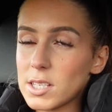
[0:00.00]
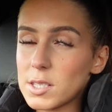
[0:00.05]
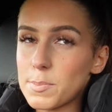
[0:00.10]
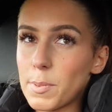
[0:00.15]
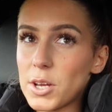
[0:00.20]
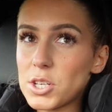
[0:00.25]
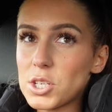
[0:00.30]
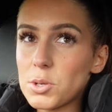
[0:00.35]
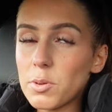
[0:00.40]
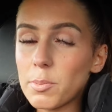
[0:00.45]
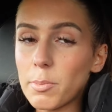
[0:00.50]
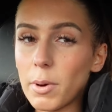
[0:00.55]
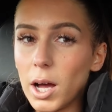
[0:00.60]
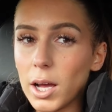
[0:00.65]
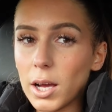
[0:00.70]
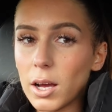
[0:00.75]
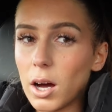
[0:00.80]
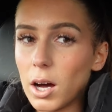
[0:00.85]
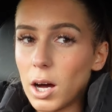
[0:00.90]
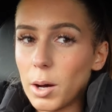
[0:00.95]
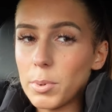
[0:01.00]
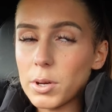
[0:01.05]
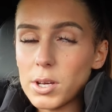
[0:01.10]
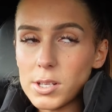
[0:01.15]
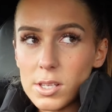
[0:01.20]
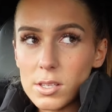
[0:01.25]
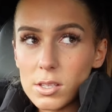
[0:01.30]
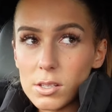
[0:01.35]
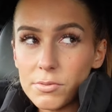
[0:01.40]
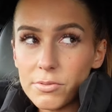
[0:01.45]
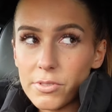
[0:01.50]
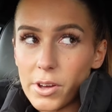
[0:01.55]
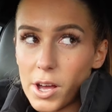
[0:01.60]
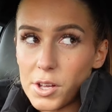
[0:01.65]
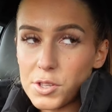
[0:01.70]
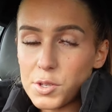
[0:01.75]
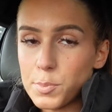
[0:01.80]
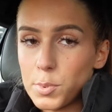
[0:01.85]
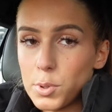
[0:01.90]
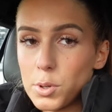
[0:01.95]
especially with my car because it's
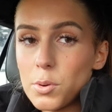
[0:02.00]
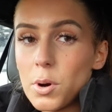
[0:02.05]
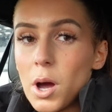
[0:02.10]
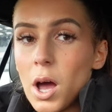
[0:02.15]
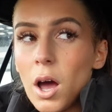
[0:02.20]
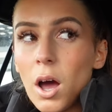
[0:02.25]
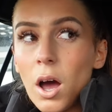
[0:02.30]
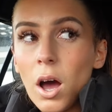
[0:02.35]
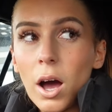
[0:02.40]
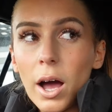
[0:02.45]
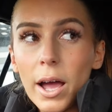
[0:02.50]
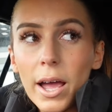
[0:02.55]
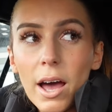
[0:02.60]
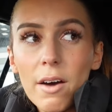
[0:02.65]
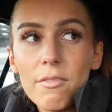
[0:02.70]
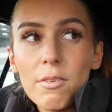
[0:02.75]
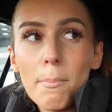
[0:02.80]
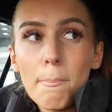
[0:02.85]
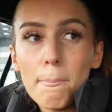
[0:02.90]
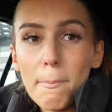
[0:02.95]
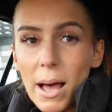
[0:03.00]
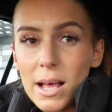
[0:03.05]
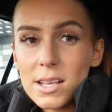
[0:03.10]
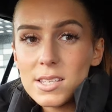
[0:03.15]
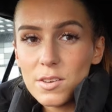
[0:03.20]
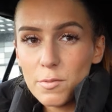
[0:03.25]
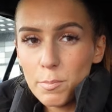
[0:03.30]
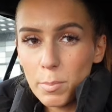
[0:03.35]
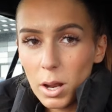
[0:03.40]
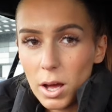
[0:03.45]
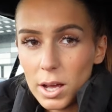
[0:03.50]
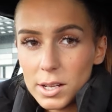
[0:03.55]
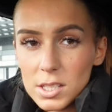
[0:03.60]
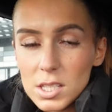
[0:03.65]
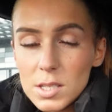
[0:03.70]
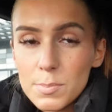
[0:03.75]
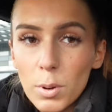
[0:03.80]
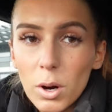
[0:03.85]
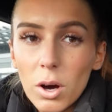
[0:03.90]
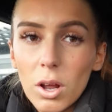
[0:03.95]
convertible. I have a massive blind
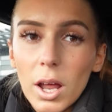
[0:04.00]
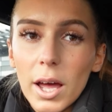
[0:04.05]
spot.